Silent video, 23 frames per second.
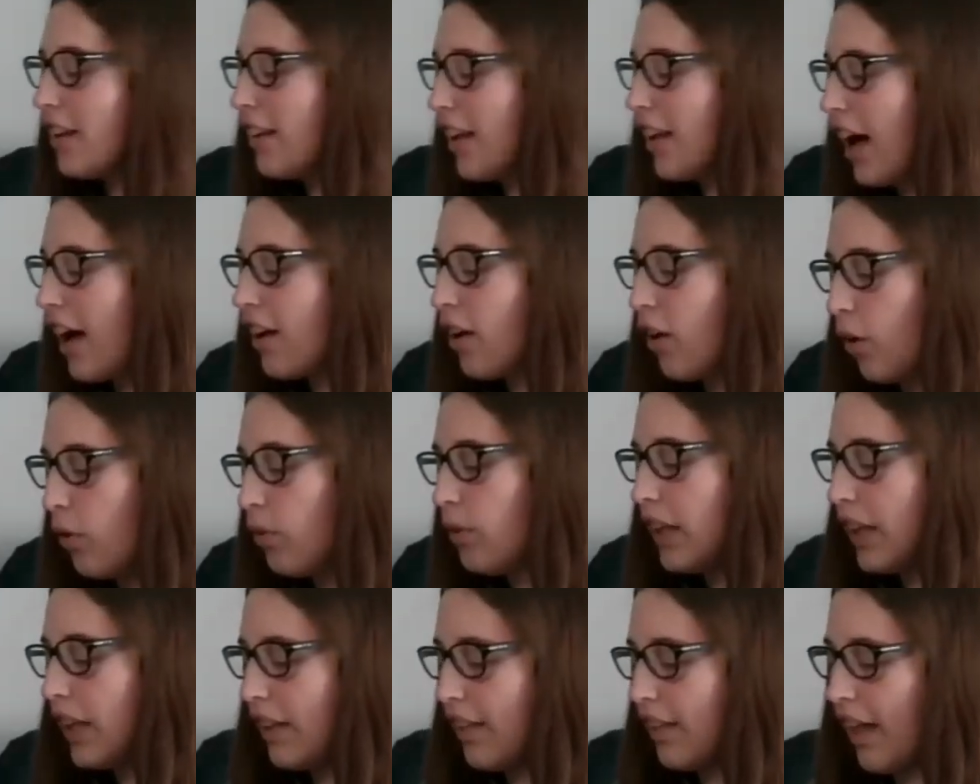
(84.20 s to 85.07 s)
not
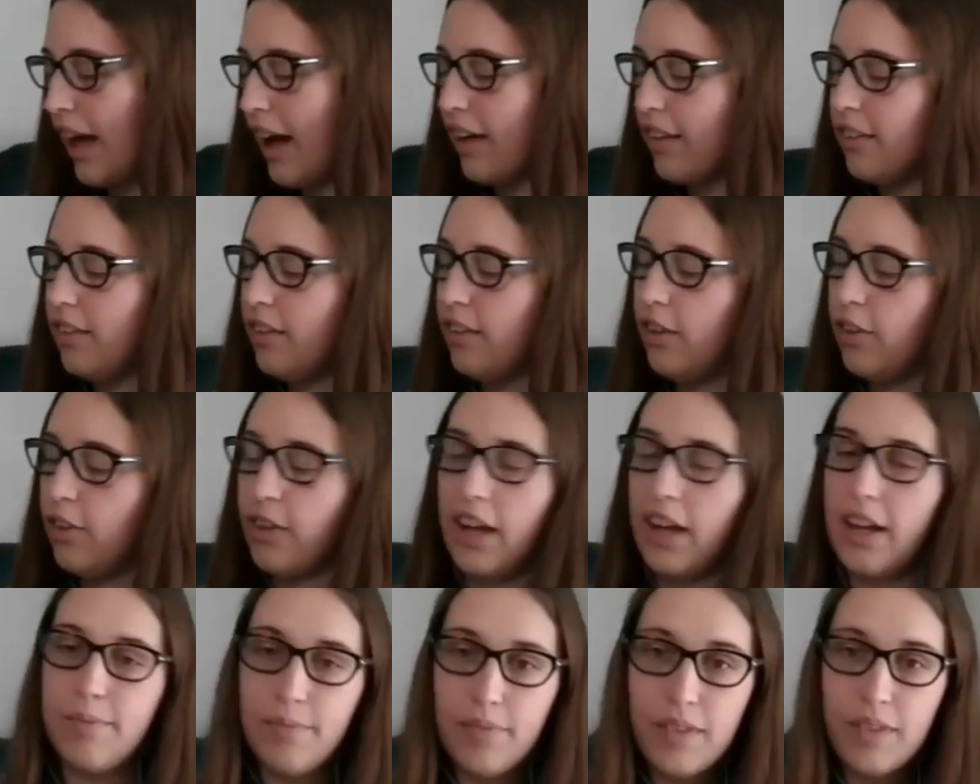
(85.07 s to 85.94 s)
only that,
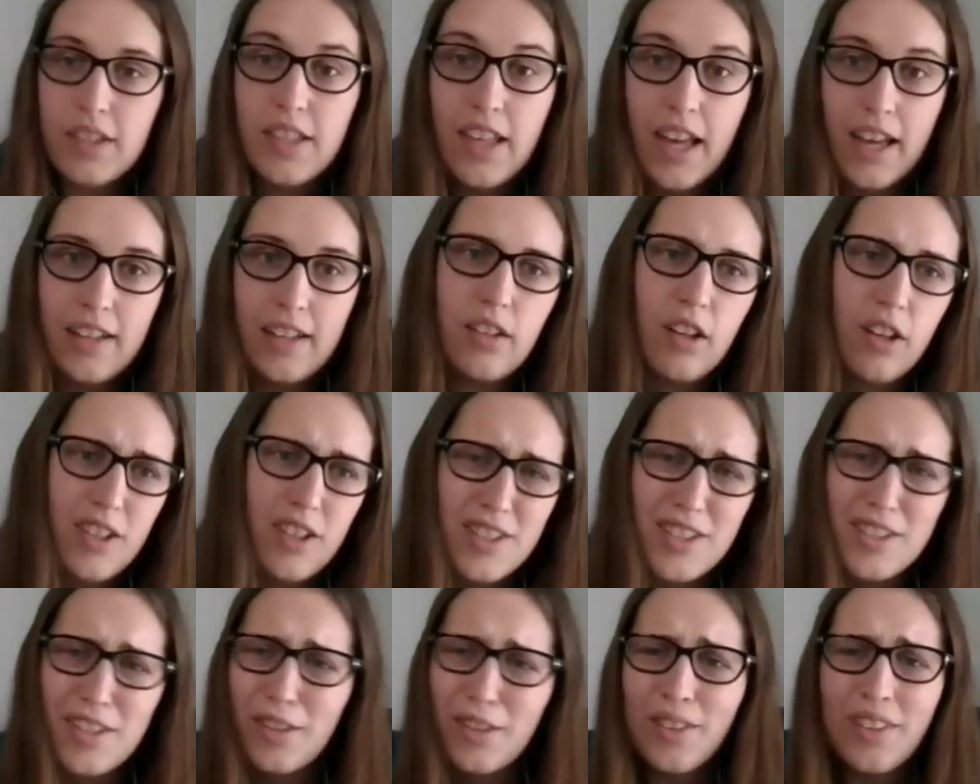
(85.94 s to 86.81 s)
okay, and
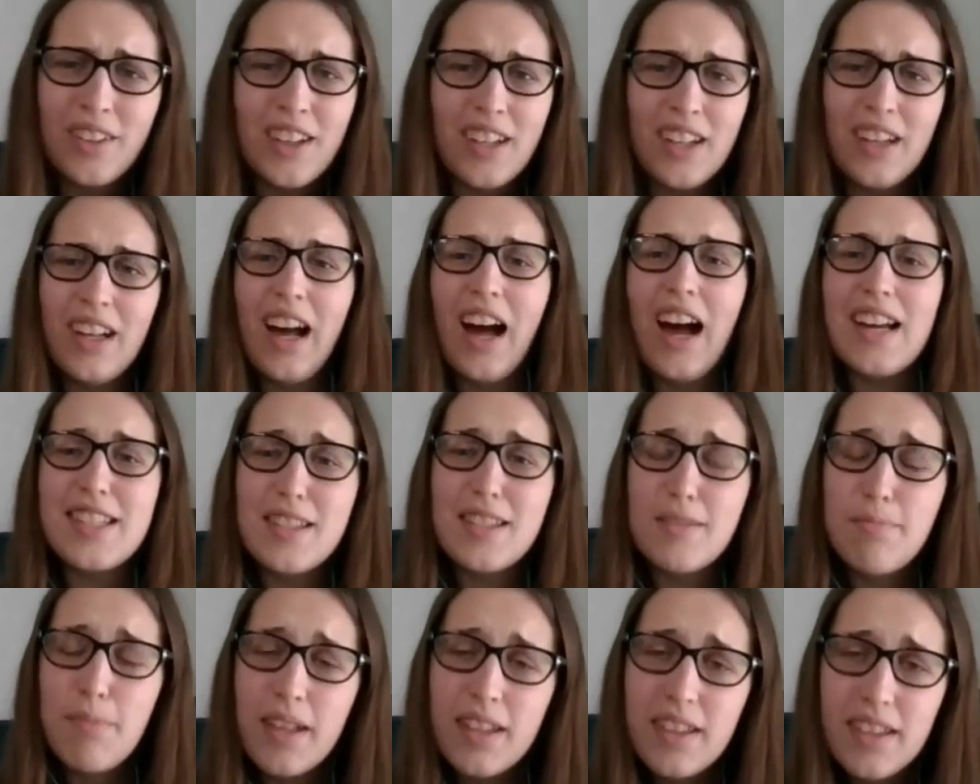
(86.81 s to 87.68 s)
also I
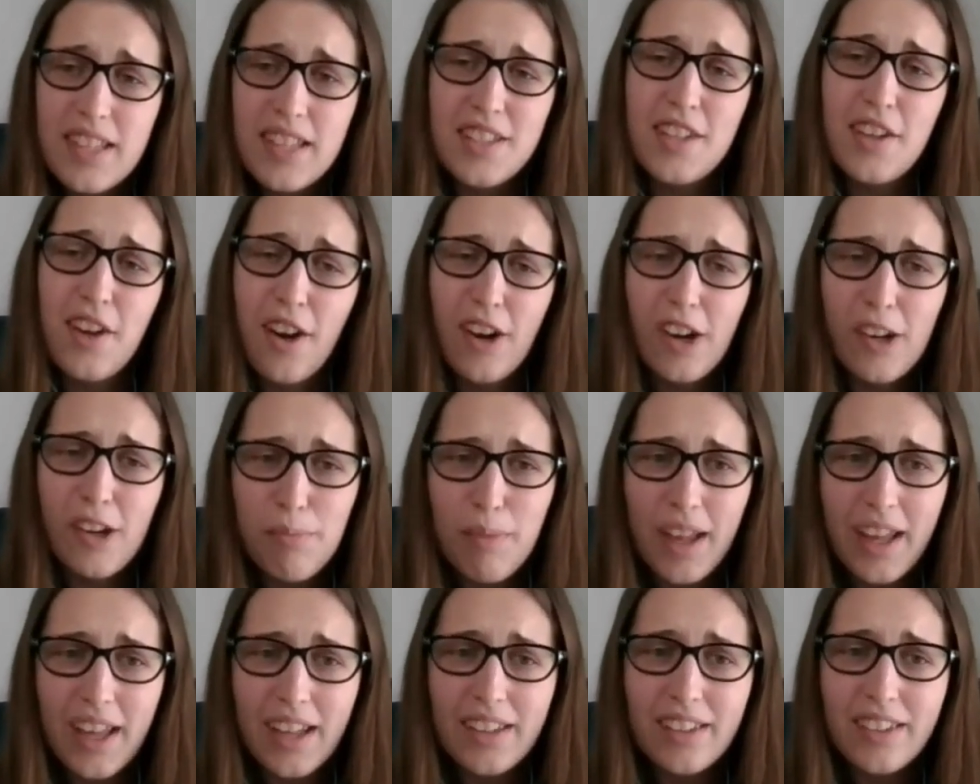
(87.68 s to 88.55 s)
spun this yarn,
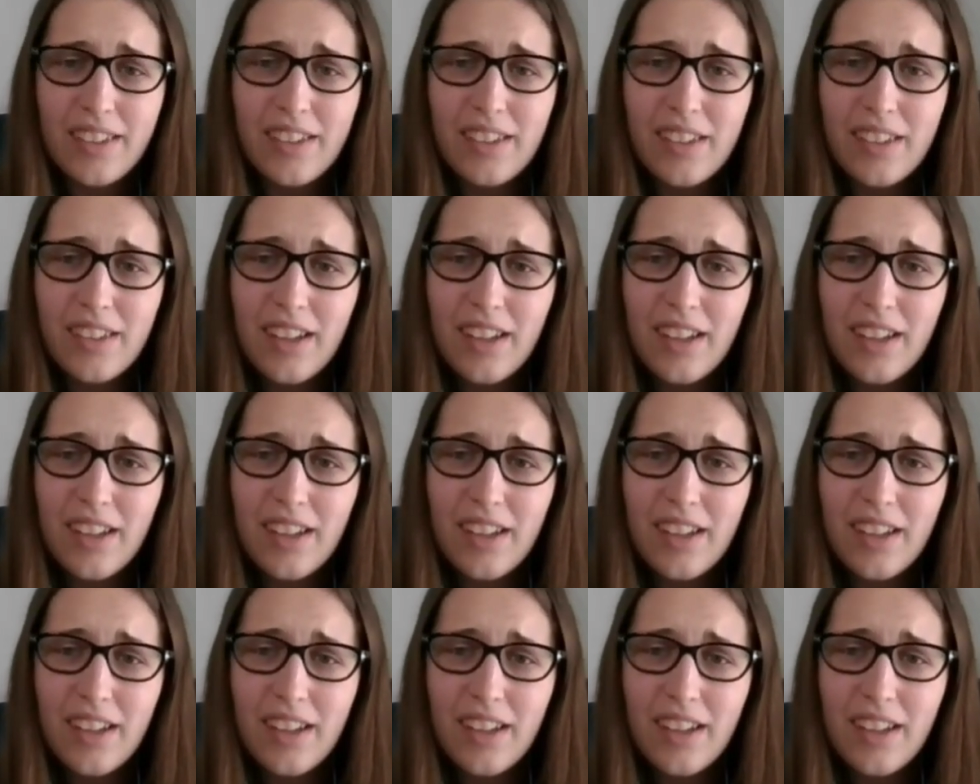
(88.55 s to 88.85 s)
man.